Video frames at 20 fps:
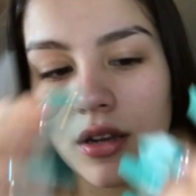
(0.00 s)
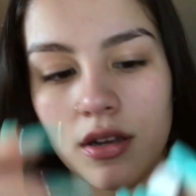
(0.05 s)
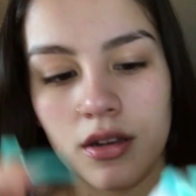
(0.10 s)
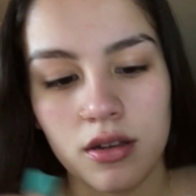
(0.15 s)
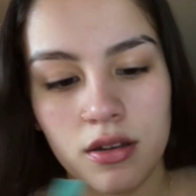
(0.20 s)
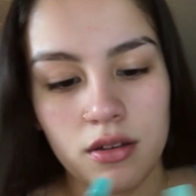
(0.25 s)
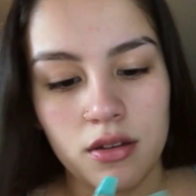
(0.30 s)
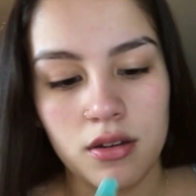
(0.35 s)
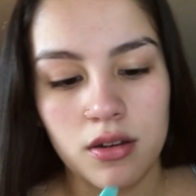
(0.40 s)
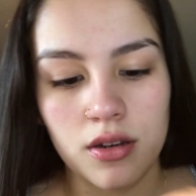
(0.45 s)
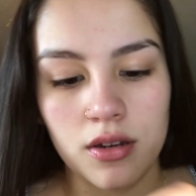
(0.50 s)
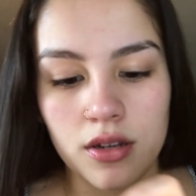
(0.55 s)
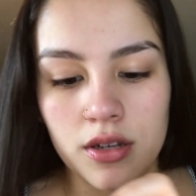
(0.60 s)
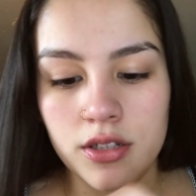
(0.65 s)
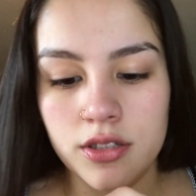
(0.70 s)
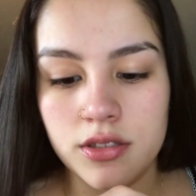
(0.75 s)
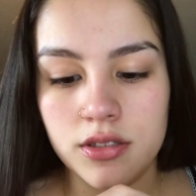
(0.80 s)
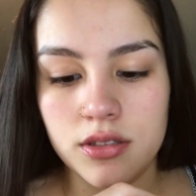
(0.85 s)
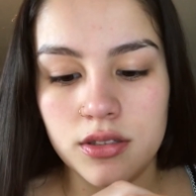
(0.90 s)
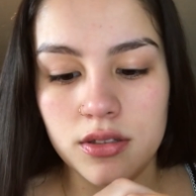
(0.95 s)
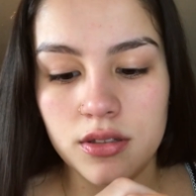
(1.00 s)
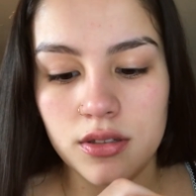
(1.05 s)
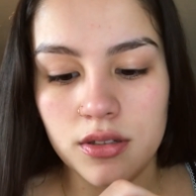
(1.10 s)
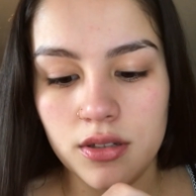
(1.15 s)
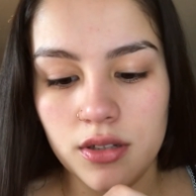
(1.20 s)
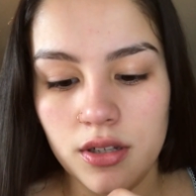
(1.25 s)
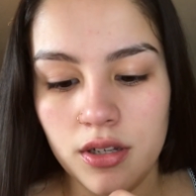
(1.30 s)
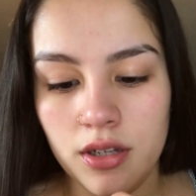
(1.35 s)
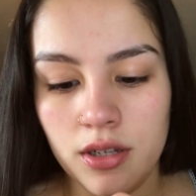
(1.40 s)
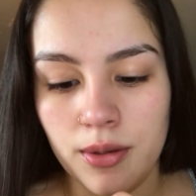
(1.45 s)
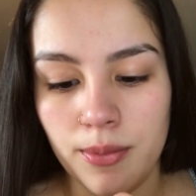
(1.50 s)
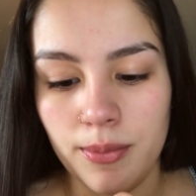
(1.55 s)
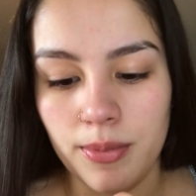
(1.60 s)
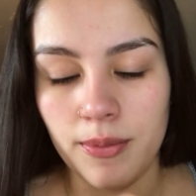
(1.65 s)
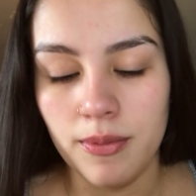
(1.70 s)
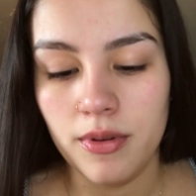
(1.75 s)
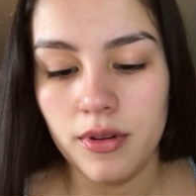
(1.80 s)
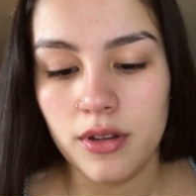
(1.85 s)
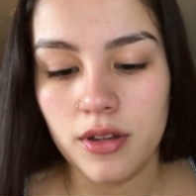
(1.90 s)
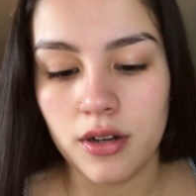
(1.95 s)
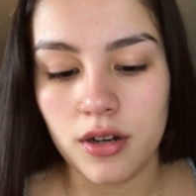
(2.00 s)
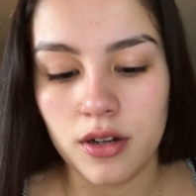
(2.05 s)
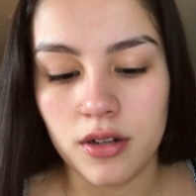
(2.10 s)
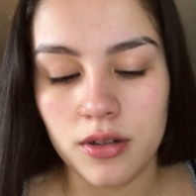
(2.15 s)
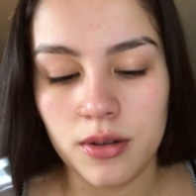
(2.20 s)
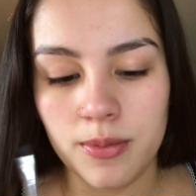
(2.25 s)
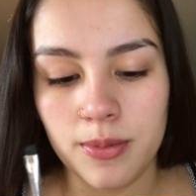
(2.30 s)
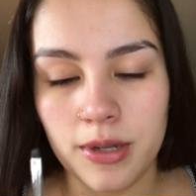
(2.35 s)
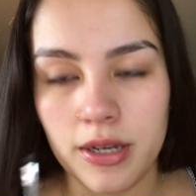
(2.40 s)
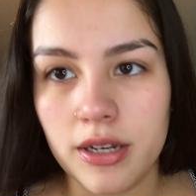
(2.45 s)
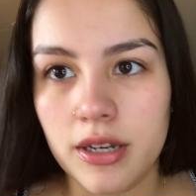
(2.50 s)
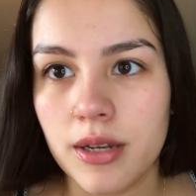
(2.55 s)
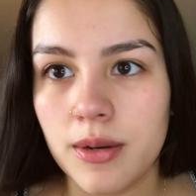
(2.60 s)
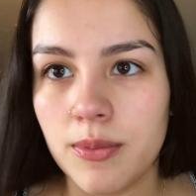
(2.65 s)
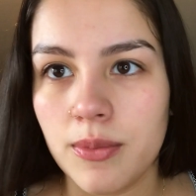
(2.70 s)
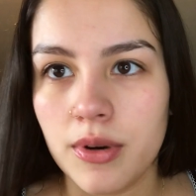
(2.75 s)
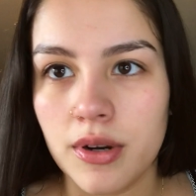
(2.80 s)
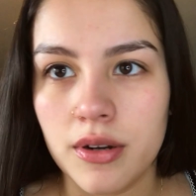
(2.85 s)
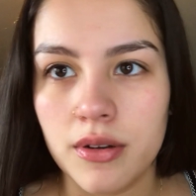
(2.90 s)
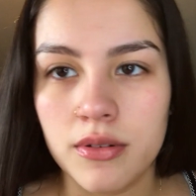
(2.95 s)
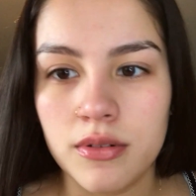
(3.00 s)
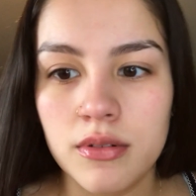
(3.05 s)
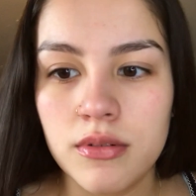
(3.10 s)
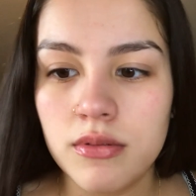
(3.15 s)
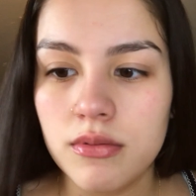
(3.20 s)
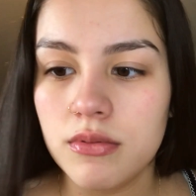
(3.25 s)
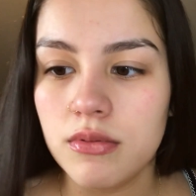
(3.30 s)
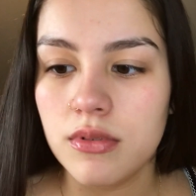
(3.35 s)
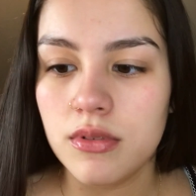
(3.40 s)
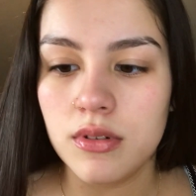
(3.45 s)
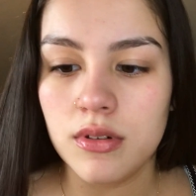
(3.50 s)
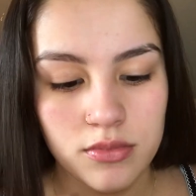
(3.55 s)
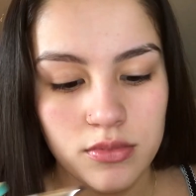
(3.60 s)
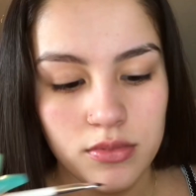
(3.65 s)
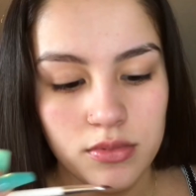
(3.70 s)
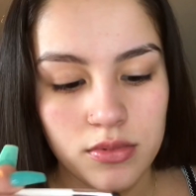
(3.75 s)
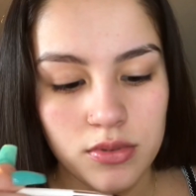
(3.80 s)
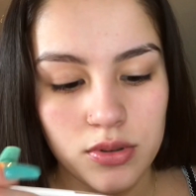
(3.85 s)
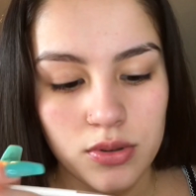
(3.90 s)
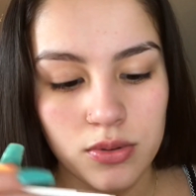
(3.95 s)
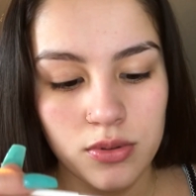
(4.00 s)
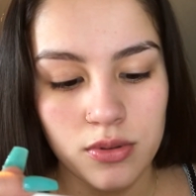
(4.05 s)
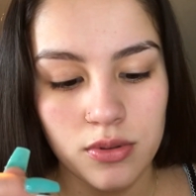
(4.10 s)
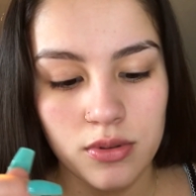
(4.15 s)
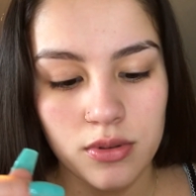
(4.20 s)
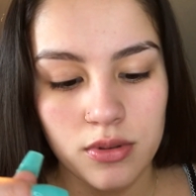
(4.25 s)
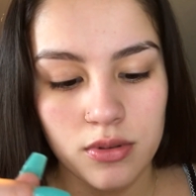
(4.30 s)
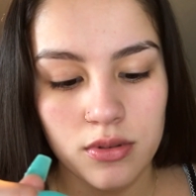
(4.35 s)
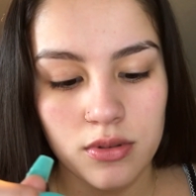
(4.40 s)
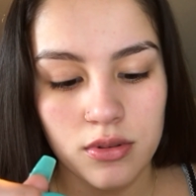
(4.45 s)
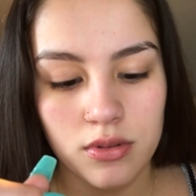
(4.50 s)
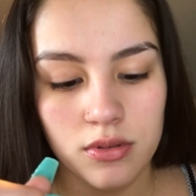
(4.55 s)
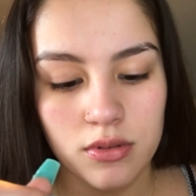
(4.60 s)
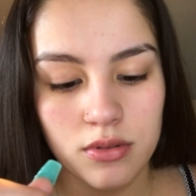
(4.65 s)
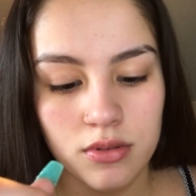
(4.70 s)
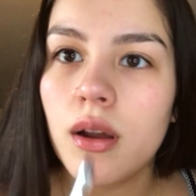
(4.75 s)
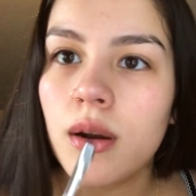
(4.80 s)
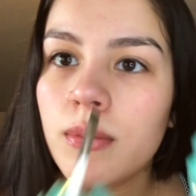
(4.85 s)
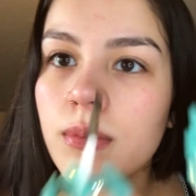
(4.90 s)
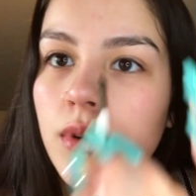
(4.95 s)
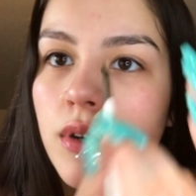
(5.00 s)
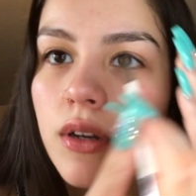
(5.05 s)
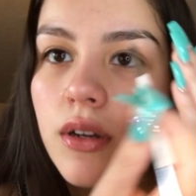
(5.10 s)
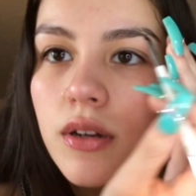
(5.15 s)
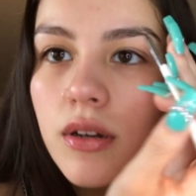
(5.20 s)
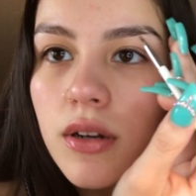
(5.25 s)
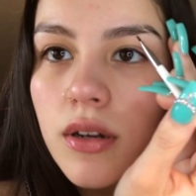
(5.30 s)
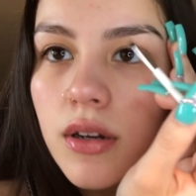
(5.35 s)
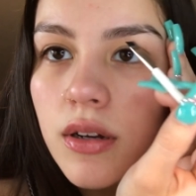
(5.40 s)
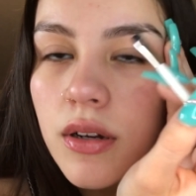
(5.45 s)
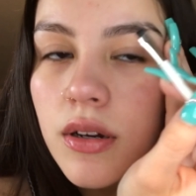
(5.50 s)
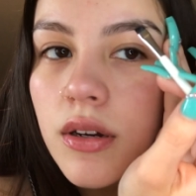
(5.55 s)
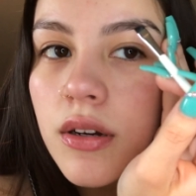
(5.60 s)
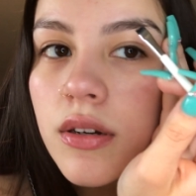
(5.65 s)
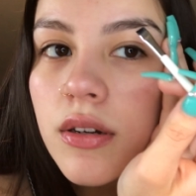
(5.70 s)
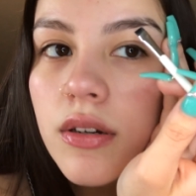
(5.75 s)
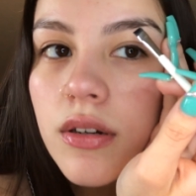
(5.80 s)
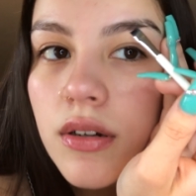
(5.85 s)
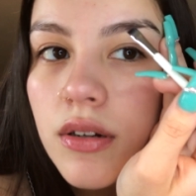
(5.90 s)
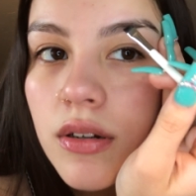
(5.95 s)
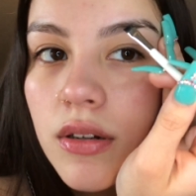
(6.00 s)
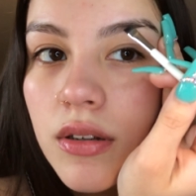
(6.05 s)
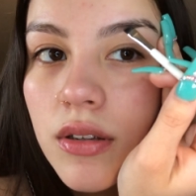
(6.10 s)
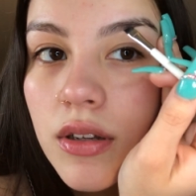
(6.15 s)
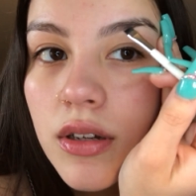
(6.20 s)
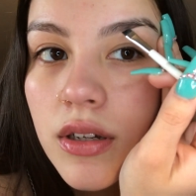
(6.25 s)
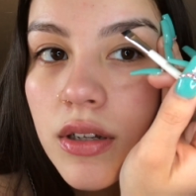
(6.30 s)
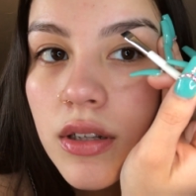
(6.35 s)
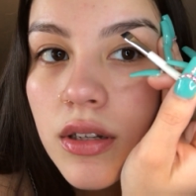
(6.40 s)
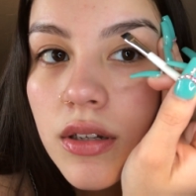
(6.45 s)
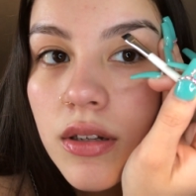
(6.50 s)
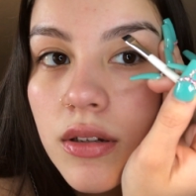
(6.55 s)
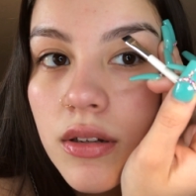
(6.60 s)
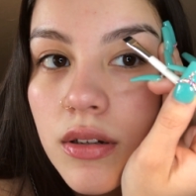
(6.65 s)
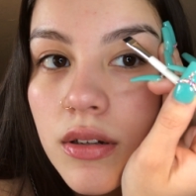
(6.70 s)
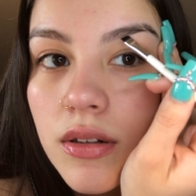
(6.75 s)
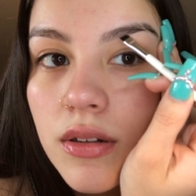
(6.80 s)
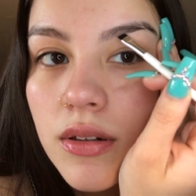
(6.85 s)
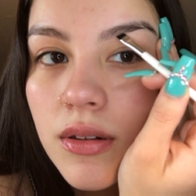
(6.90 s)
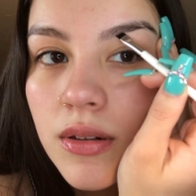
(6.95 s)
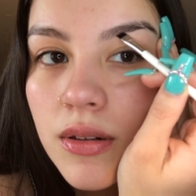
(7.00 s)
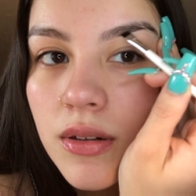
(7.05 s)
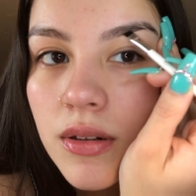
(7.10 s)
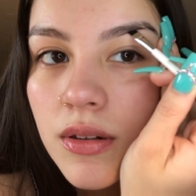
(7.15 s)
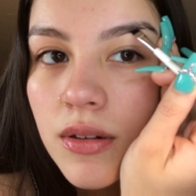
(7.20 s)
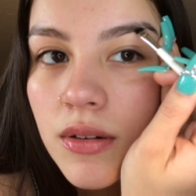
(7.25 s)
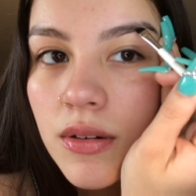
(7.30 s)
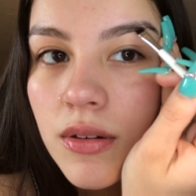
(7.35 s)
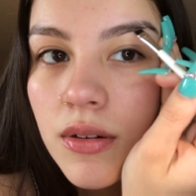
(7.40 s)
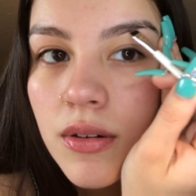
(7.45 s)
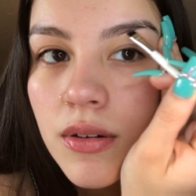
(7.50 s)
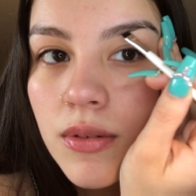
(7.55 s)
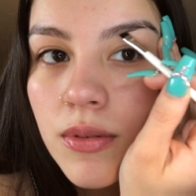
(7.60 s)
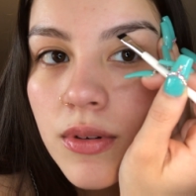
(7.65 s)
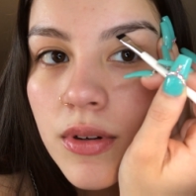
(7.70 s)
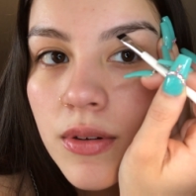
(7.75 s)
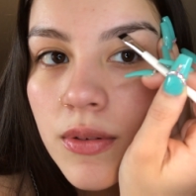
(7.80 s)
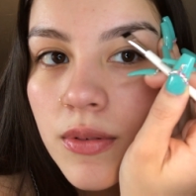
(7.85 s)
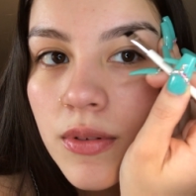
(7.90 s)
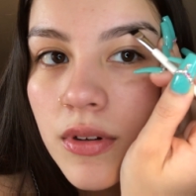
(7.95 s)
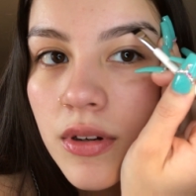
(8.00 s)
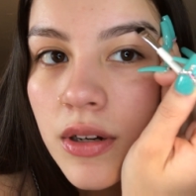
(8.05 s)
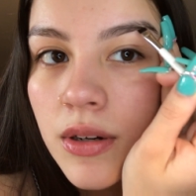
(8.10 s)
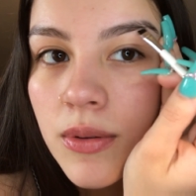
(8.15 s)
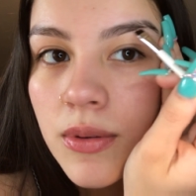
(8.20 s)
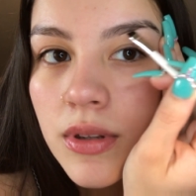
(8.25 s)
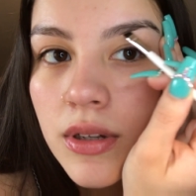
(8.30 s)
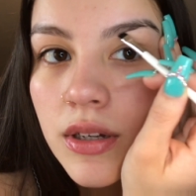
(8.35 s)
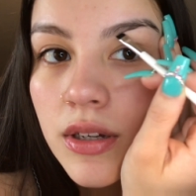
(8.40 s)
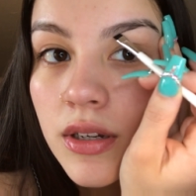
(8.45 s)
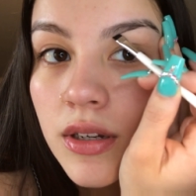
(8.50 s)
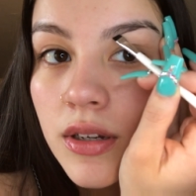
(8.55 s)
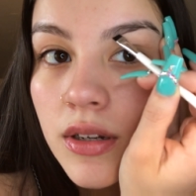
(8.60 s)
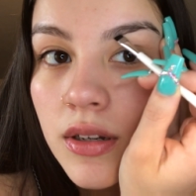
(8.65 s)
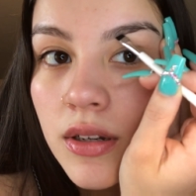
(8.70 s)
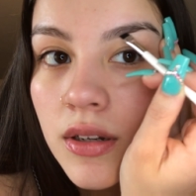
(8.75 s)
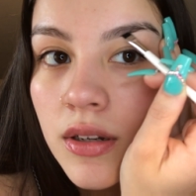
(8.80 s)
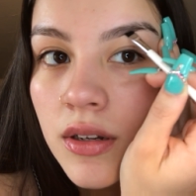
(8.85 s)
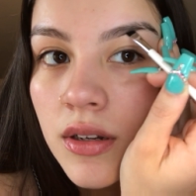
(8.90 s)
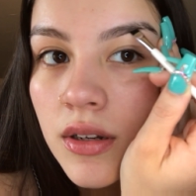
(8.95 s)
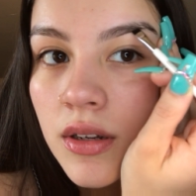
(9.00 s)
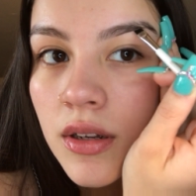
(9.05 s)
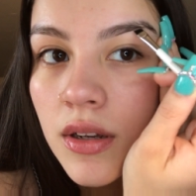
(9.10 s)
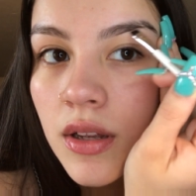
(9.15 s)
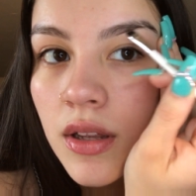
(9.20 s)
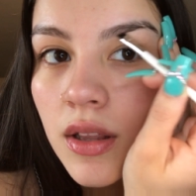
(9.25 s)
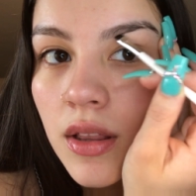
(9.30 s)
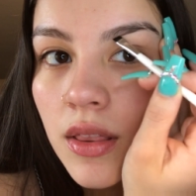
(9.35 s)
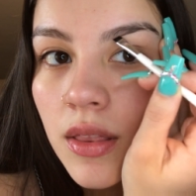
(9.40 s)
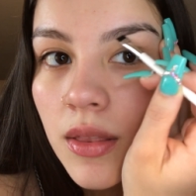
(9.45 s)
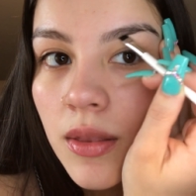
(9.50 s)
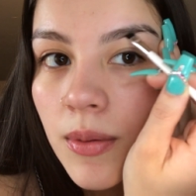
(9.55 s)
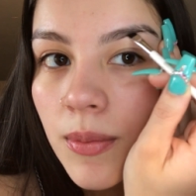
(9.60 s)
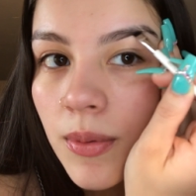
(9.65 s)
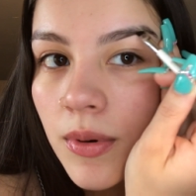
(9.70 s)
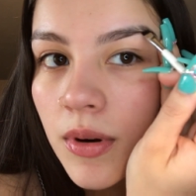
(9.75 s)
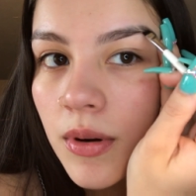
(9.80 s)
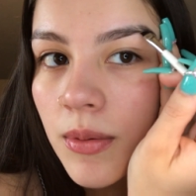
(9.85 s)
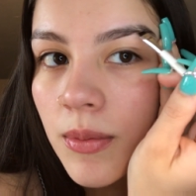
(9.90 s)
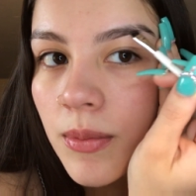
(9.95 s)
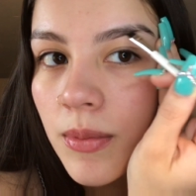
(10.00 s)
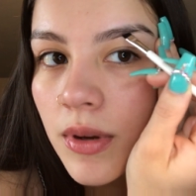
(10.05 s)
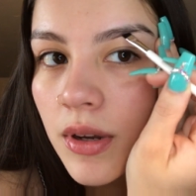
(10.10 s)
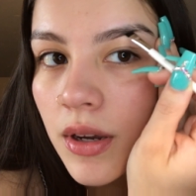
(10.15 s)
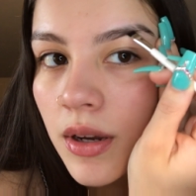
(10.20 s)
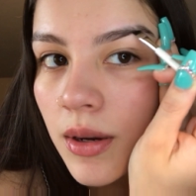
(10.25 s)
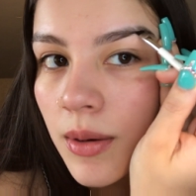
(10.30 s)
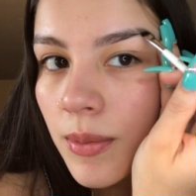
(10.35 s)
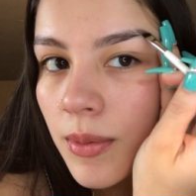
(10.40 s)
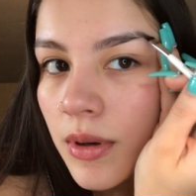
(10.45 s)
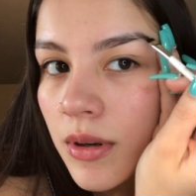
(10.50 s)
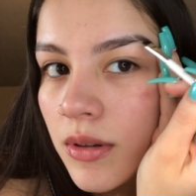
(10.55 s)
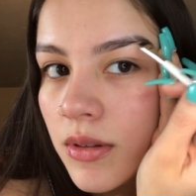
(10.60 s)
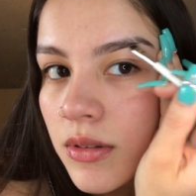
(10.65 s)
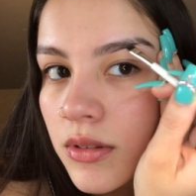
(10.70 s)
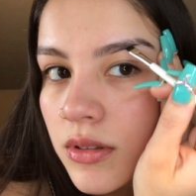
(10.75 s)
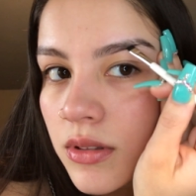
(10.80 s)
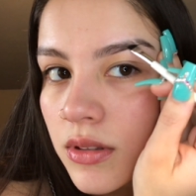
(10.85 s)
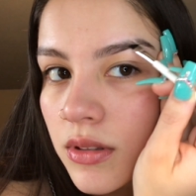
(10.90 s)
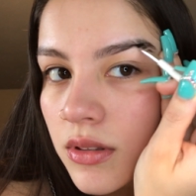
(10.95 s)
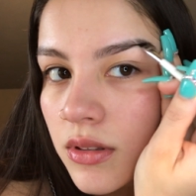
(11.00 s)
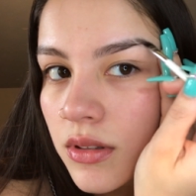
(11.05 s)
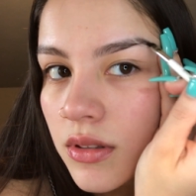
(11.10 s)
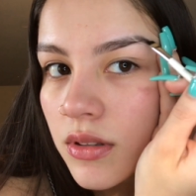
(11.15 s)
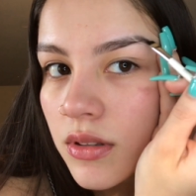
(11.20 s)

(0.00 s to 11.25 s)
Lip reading: and it's in the color black and brown. So I'm gonna underline or whatever, outline the bottom of my eyebrows.